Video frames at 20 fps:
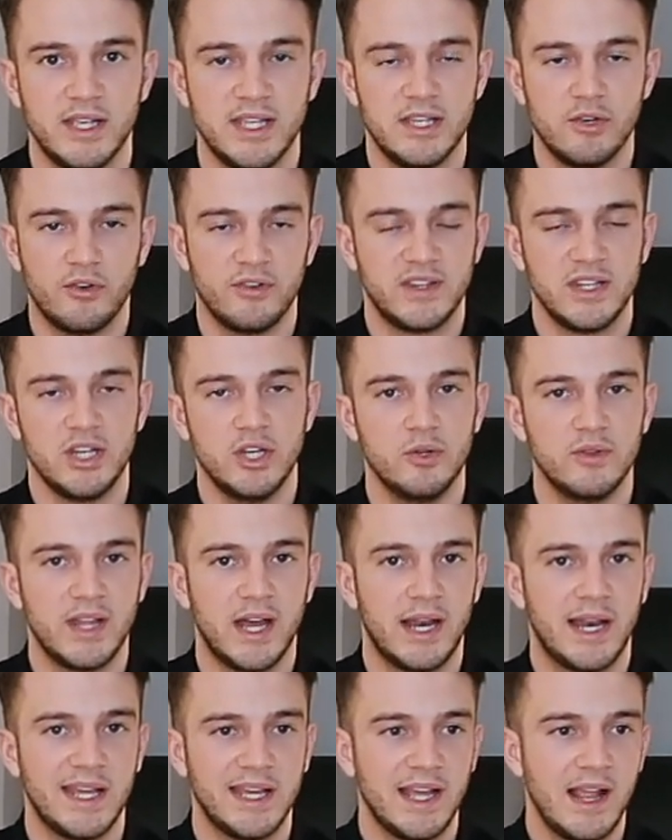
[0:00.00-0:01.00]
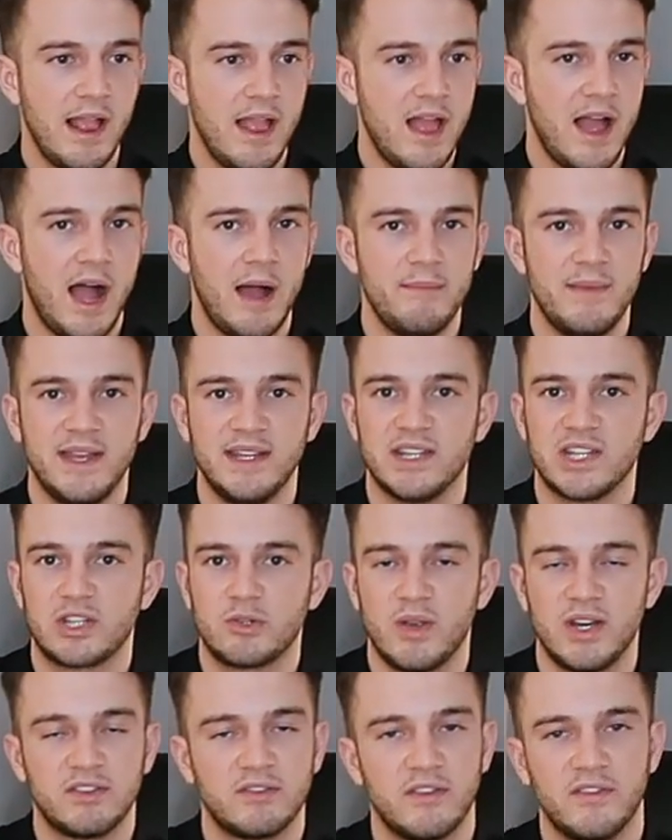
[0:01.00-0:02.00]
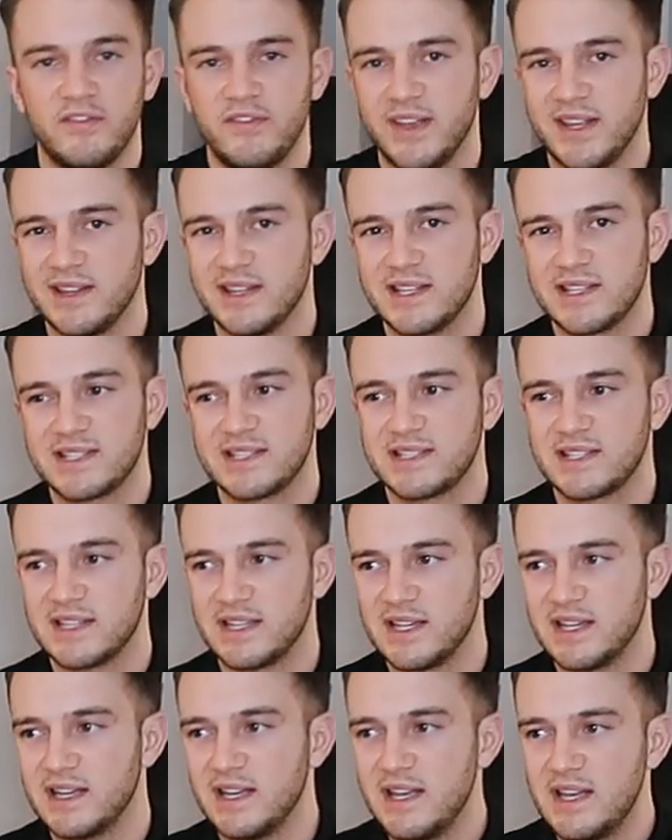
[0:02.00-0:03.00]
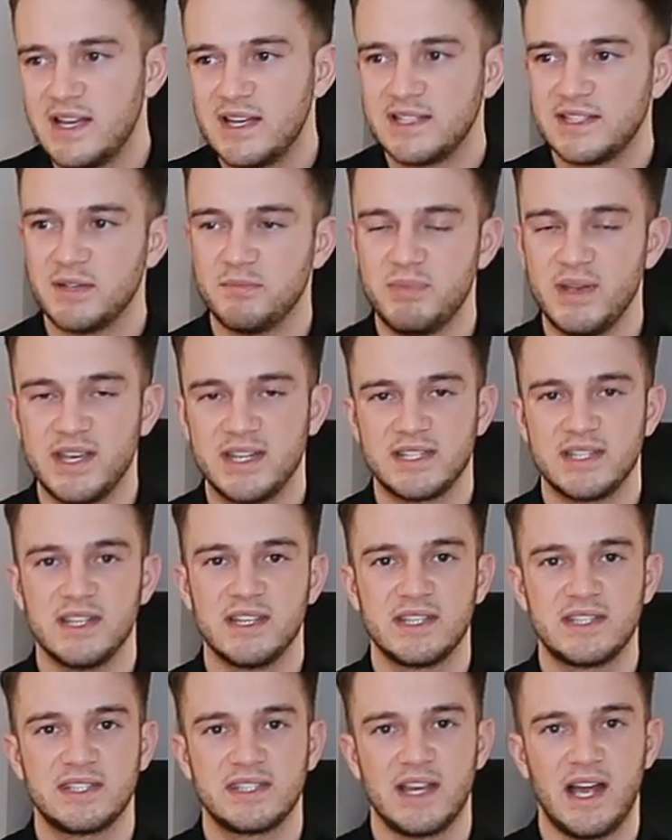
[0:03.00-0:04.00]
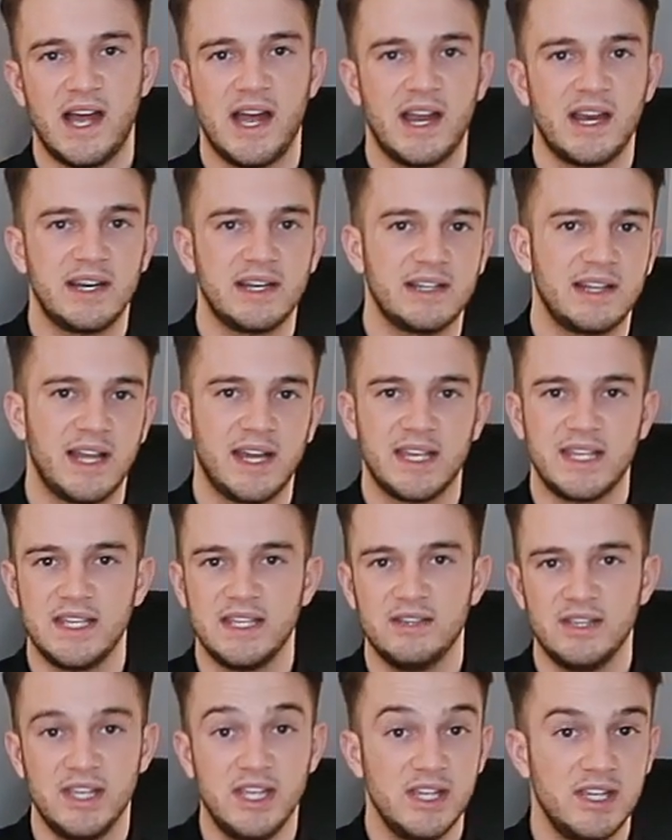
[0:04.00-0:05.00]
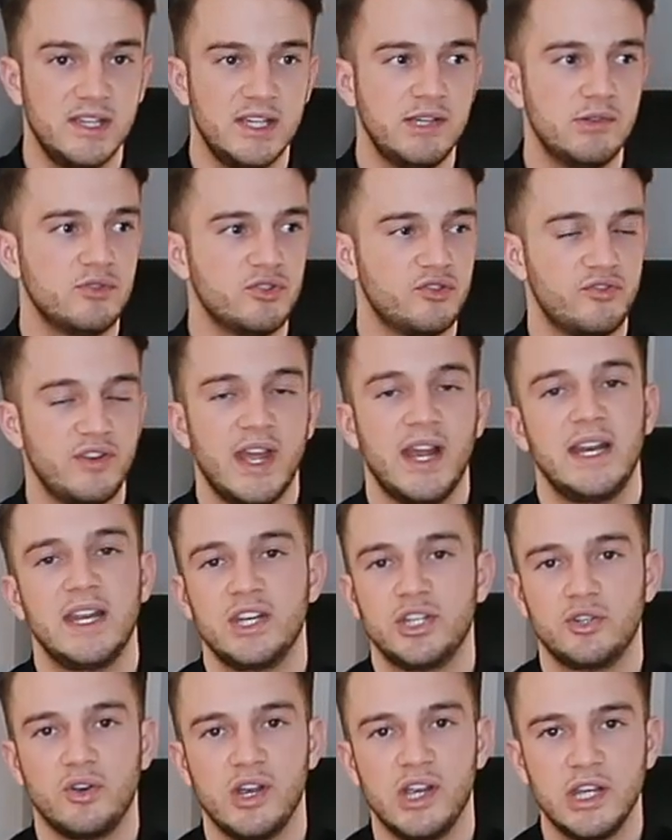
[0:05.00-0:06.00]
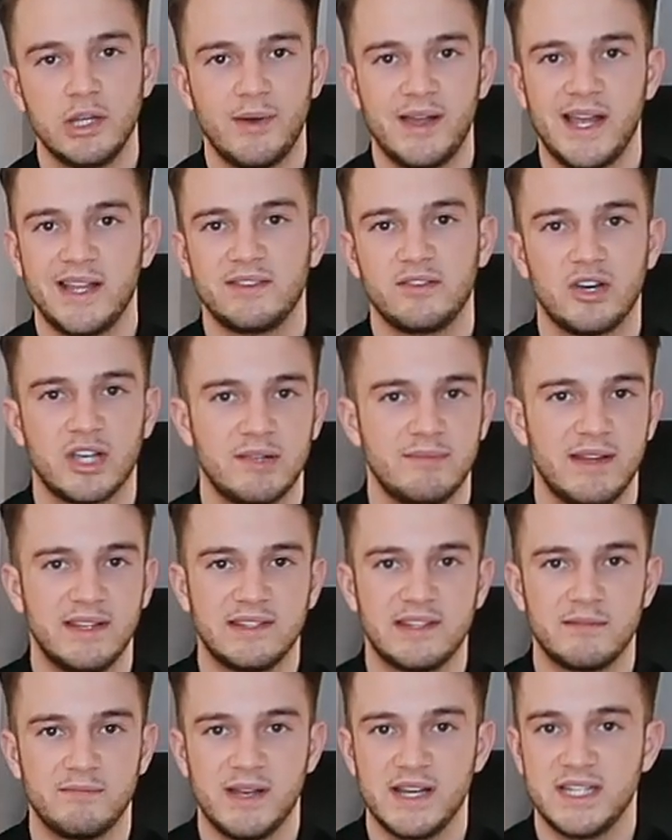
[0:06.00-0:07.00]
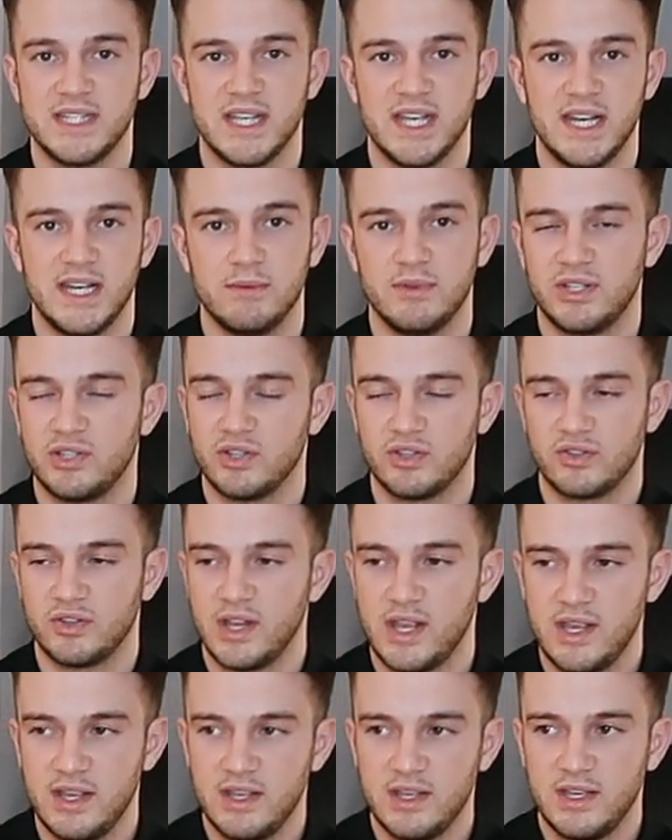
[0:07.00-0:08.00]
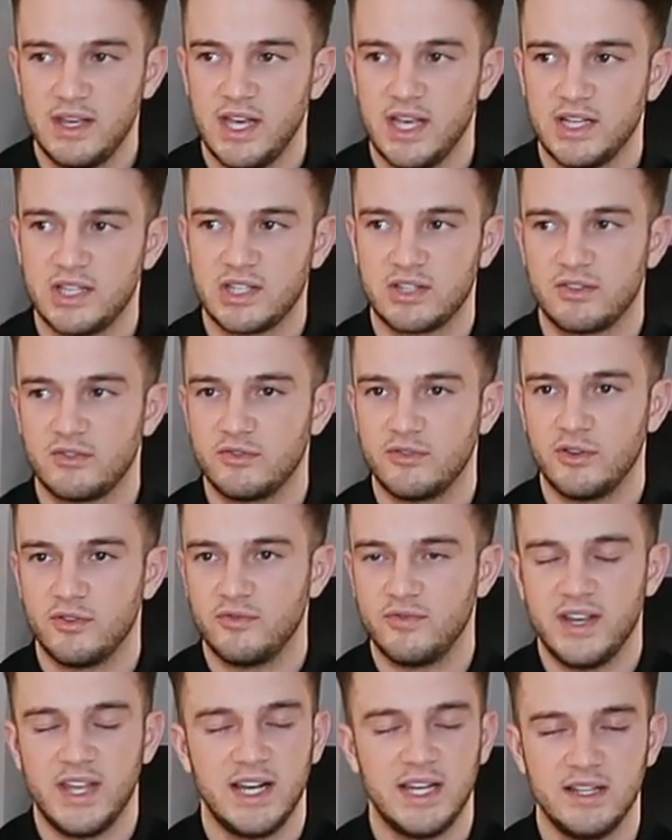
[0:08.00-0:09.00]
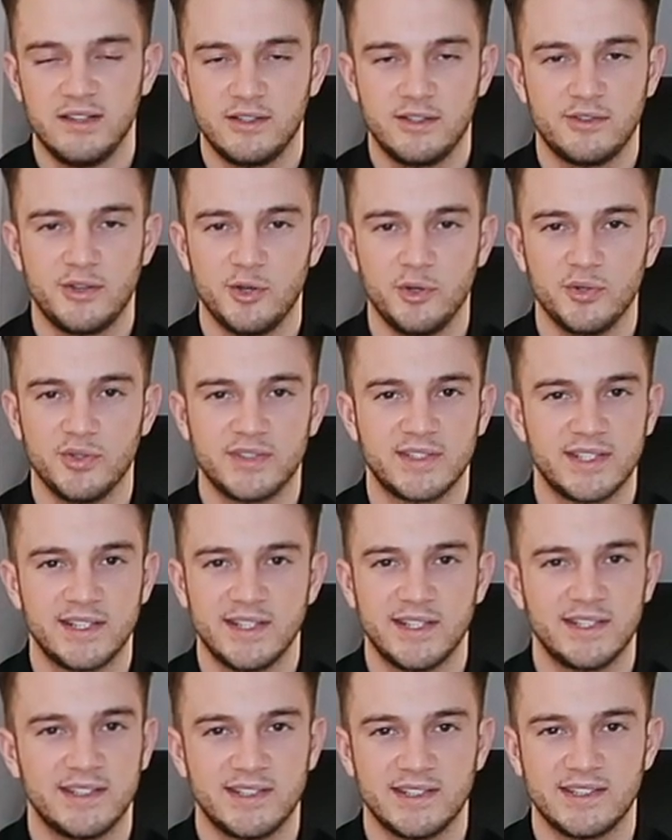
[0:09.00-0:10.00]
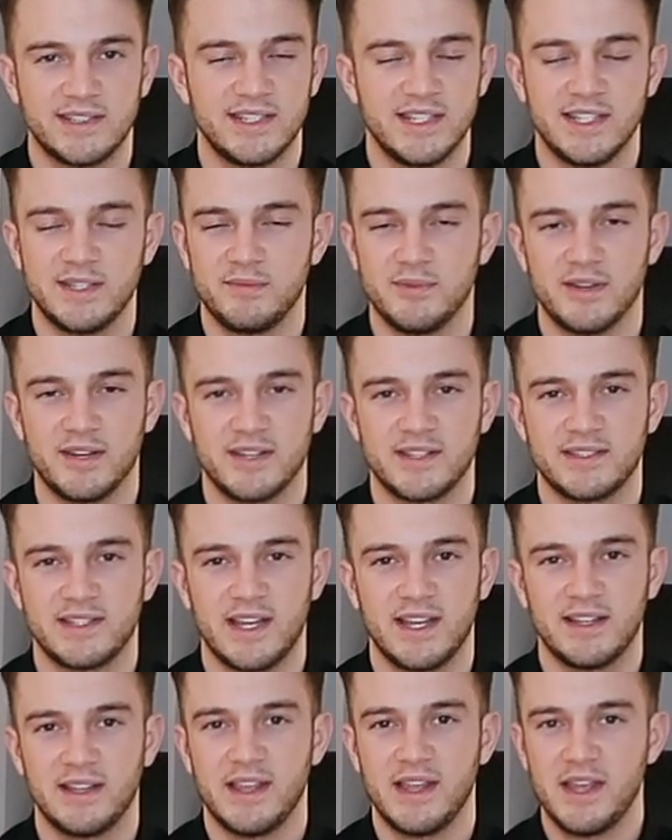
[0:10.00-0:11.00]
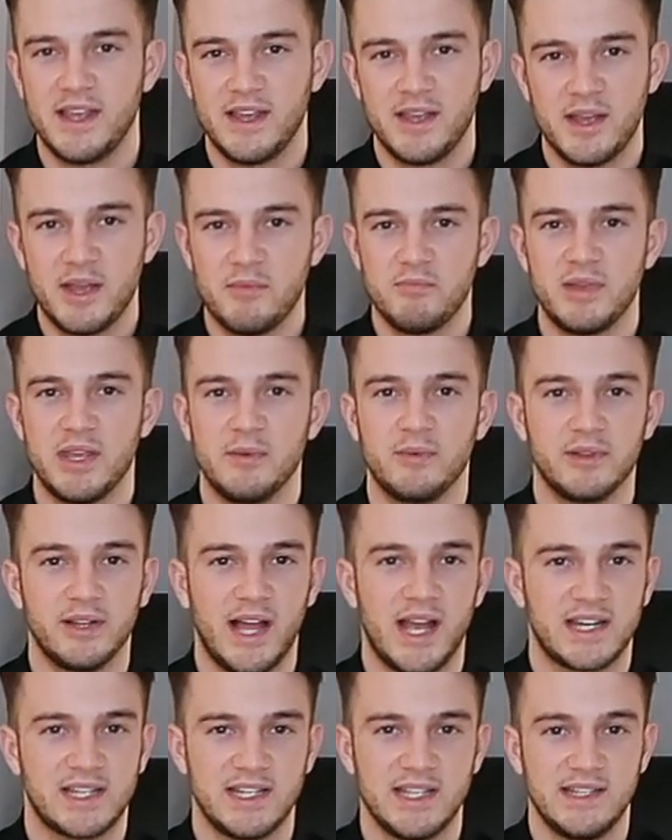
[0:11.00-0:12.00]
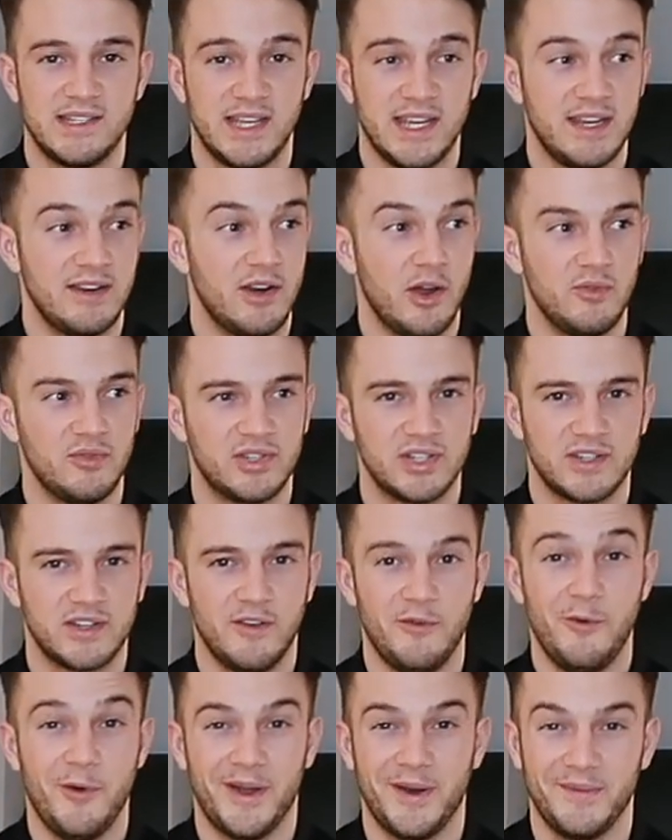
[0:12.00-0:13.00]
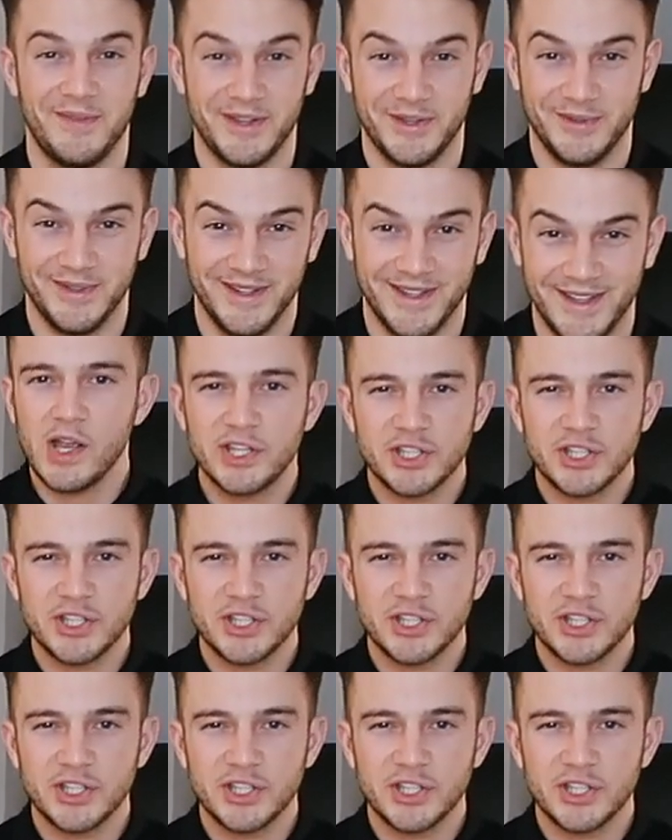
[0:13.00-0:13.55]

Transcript: He already knew that like I made the switch from fitness to to business, and like he, he, he was really enjoying the way I documented my journey, which is it's you know really cool to to see to be honest that people actually take notice of what I'm doing.